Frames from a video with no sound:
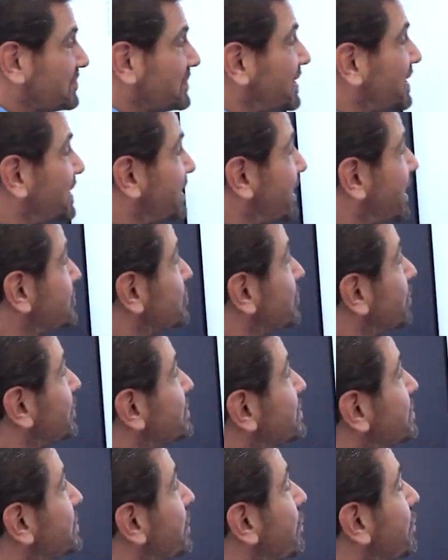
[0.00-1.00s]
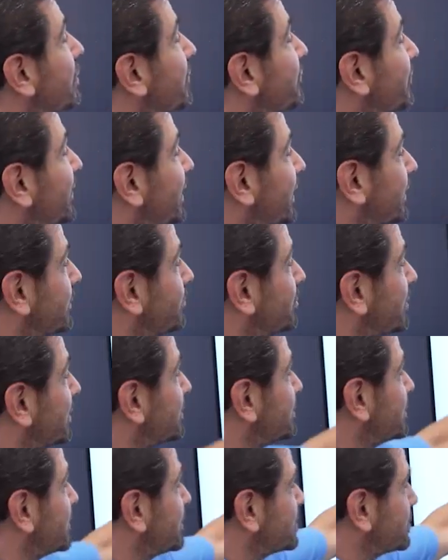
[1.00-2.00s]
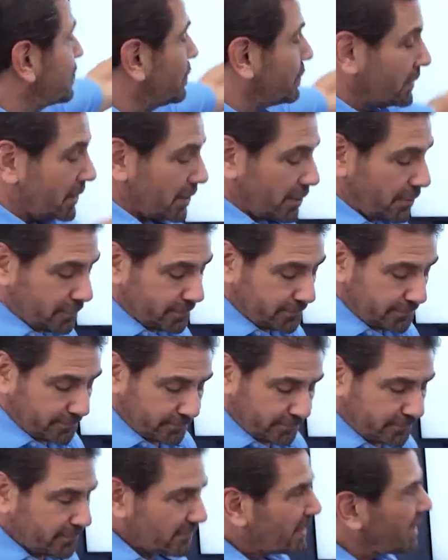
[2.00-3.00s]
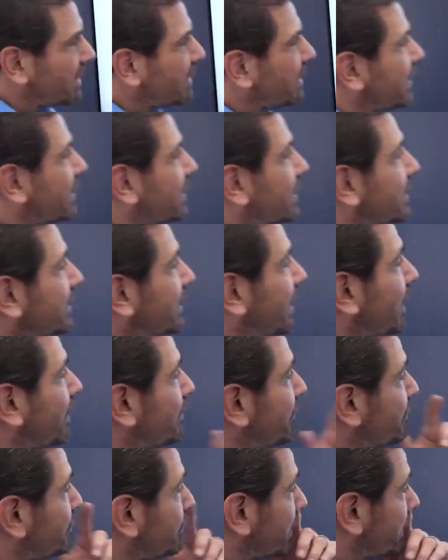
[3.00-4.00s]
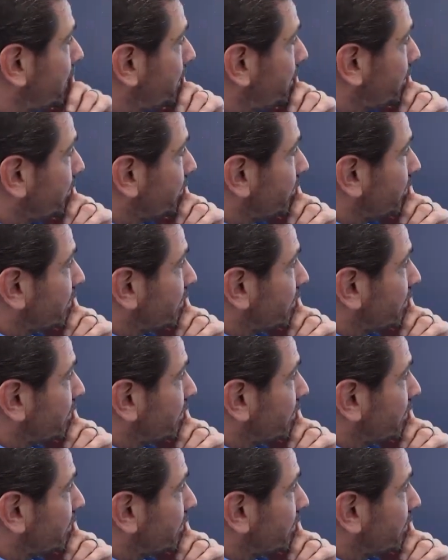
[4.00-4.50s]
it has almost no effect because it's so low. Now, if we